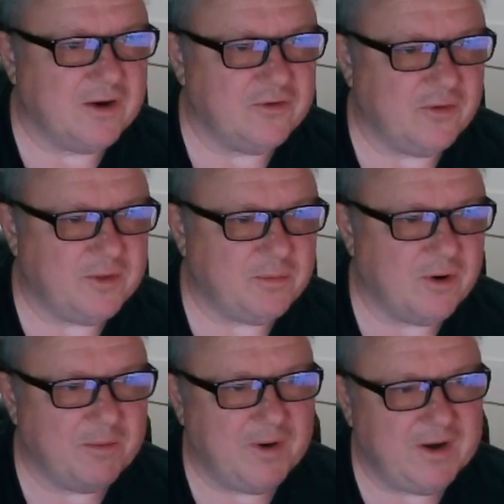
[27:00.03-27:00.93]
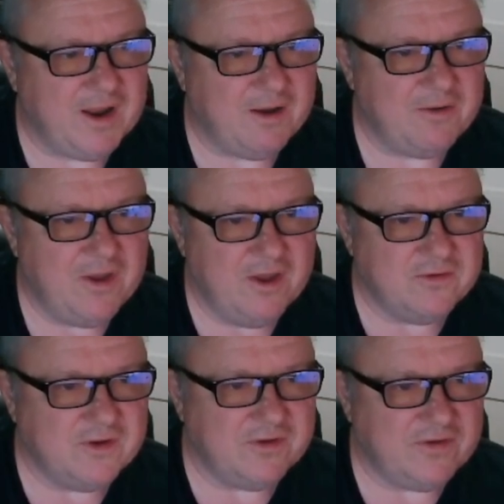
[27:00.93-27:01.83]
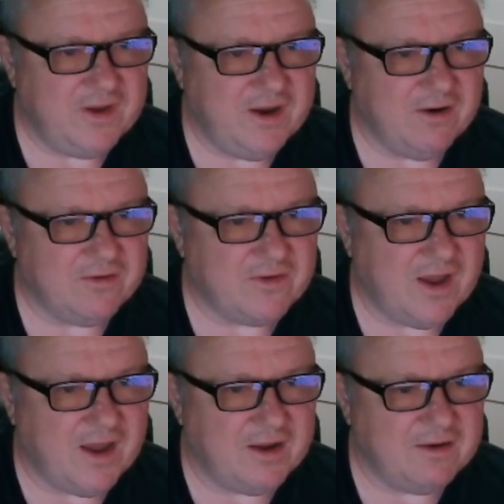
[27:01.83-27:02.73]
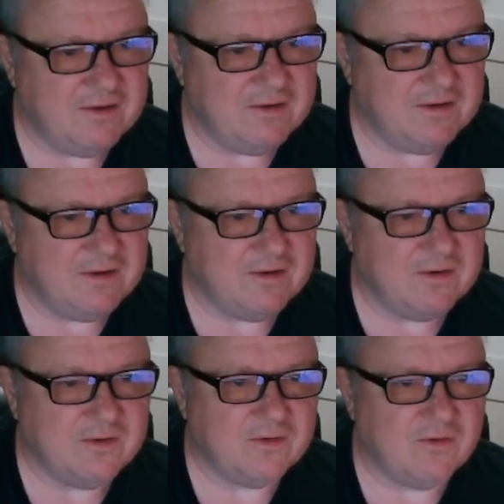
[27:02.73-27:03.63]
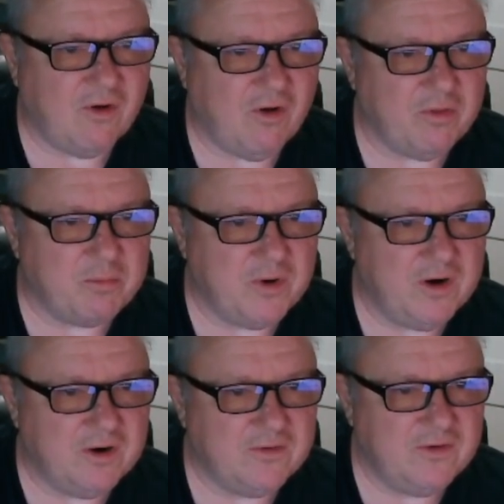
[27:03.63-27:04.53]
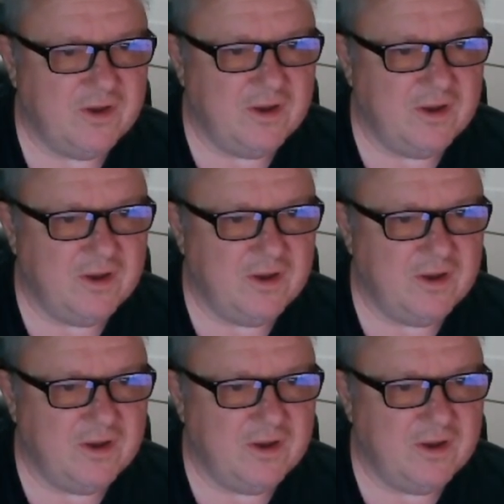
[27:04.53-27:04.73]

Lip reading: to join the program right now. So you can see here it's got all the printers.